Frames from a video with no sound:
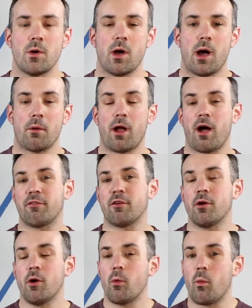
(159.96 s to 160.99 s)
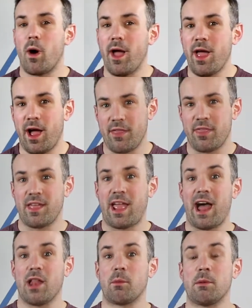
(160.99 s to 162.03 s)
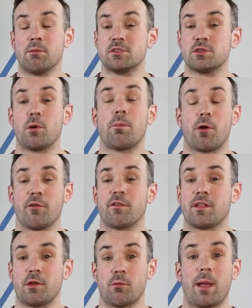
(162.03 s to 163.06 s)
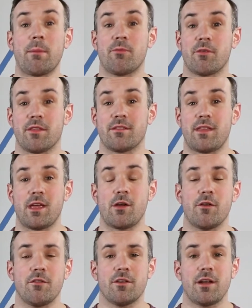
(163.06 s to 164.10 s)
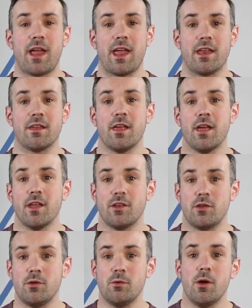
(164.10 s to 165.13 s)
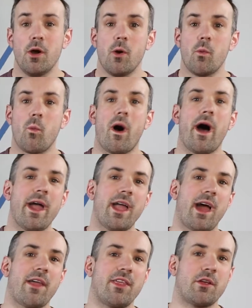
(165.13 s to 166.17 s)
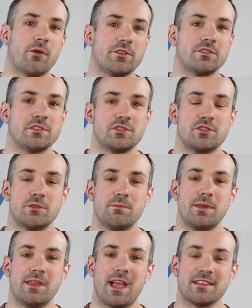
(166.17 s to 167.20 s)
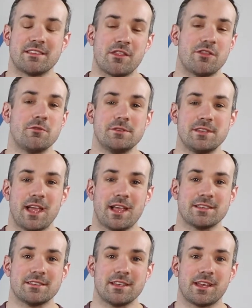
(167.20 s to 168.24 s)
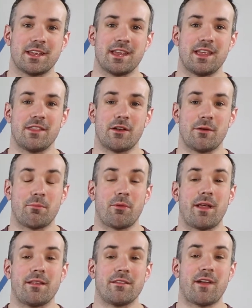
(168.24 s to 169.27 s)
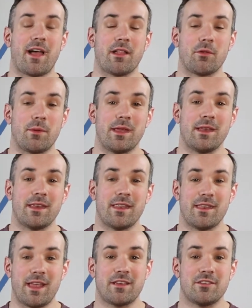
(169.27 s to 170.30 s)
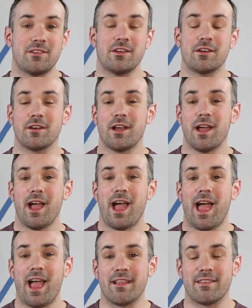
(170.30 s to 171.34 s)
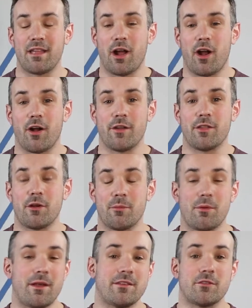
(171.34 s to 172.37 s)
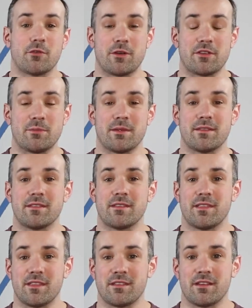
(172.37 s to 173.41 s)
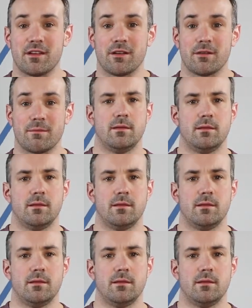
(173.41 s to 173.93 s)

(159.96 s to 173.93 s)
I want to offer why I think Halloween was so perfectly ripe for this takeover, and two, why I think Christians should be as enthusiastic in their embrace of Halloween next year as they are in their embrace of Christmas this year.